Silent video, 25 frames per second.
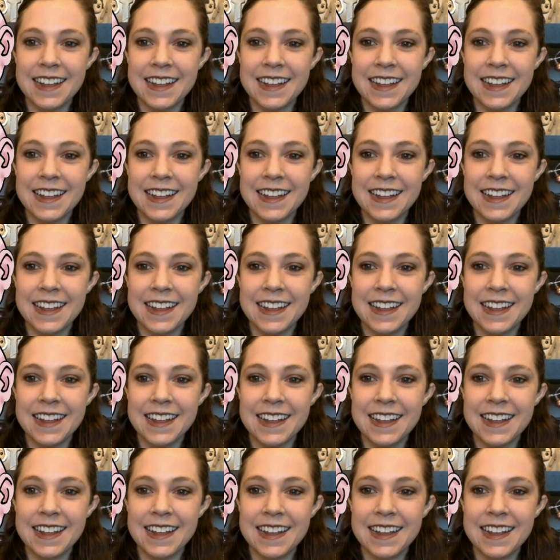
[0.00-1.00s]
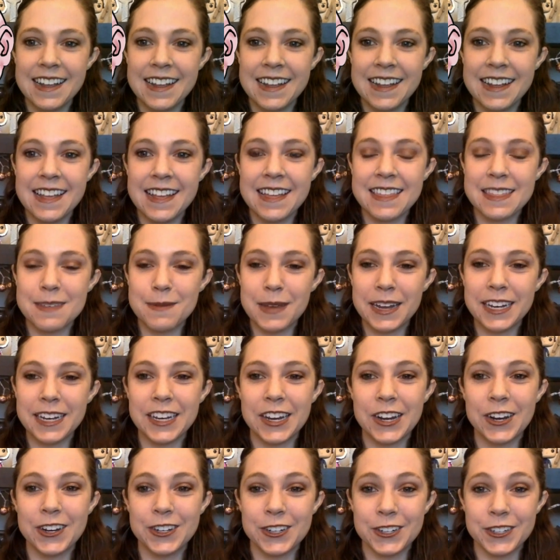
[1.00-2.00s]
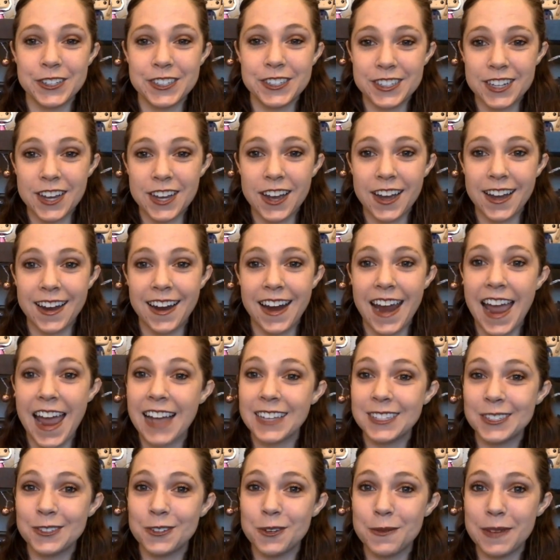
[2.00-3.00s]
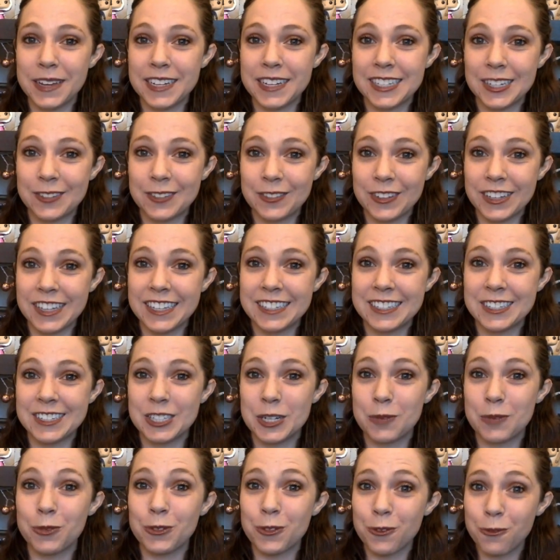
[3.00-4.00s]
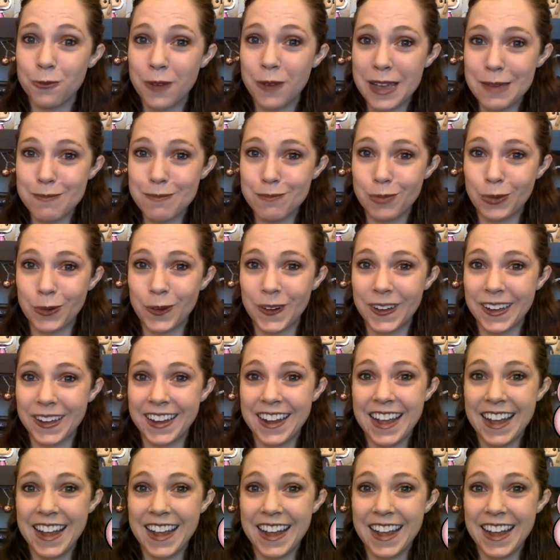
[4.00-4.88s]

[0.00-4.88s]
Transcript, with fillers: You're schizophrenic the main character, Star, has a romantic relationship with a white boy.